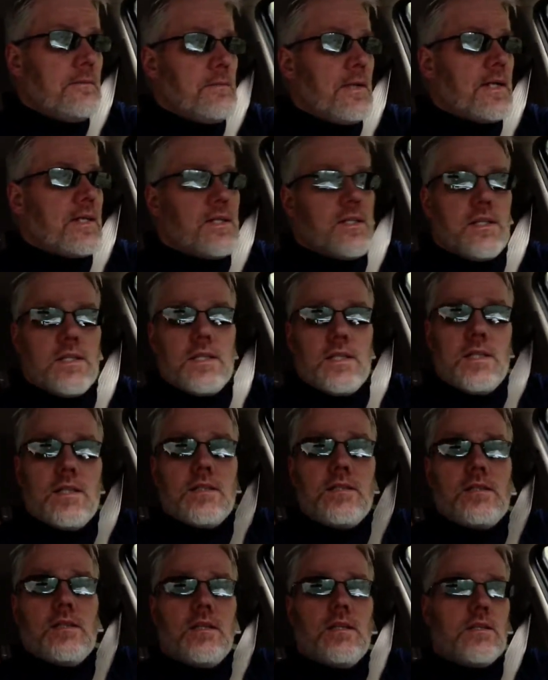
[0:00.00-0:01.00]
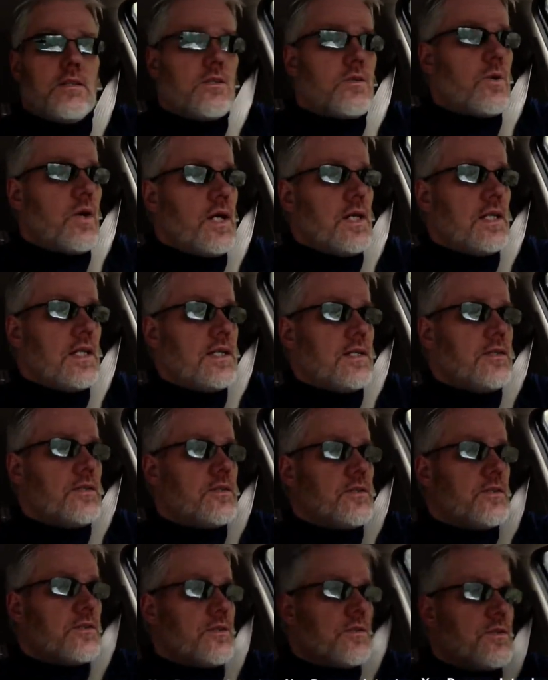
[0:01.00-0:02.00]
I couldn't get squad
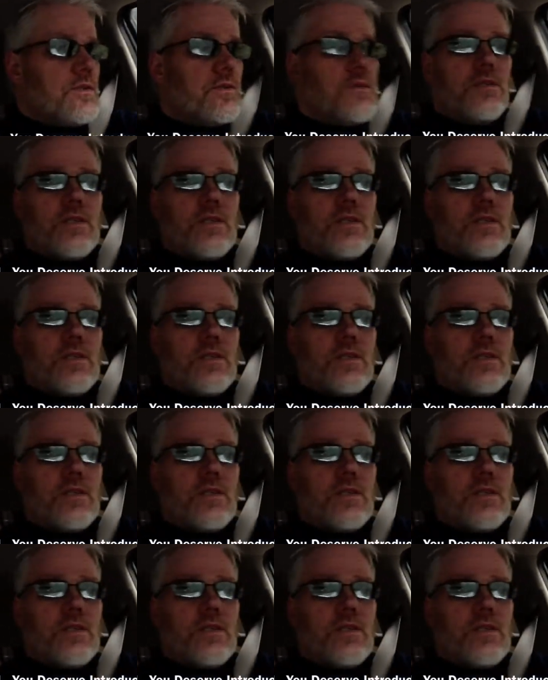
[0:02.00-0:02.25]
leaders or